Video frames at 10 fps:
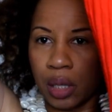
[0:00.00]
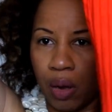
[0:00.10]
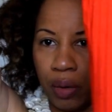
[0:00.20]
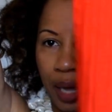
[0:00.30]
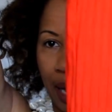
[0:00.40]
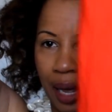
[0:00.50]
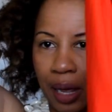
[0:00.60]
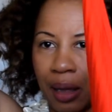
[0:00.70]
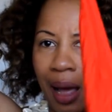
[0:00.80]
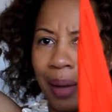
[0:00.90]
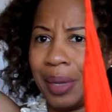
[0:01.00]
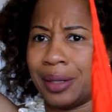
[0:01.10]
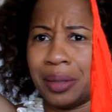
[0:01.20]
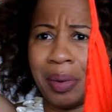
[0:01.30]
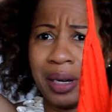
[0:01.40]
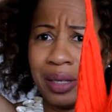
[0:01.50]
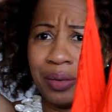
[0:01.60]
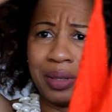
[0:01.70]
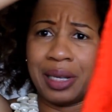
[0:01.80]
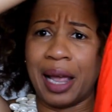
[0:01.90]
Okay, I'm into
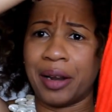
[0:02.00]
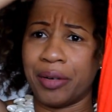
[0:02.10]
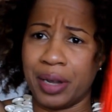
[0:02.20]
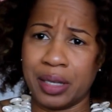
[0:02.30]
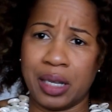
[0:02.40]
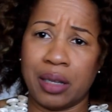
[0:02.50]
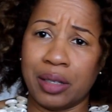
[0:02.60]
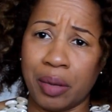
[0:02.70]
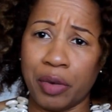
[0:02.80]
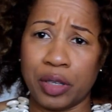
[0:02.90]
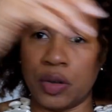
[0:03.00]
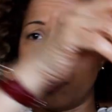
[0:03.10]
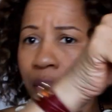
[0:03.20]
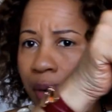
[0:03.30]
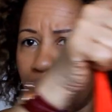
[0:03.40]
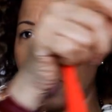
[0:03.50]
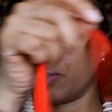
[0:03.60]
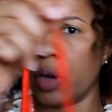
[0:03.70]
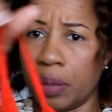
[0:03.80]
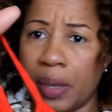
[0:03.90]
bodysuits like crazy. Summer is over, but I'm
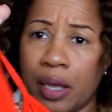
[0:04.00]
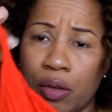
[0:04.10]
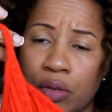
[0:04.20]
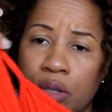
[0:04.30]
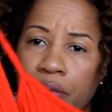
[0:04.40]
gonna make use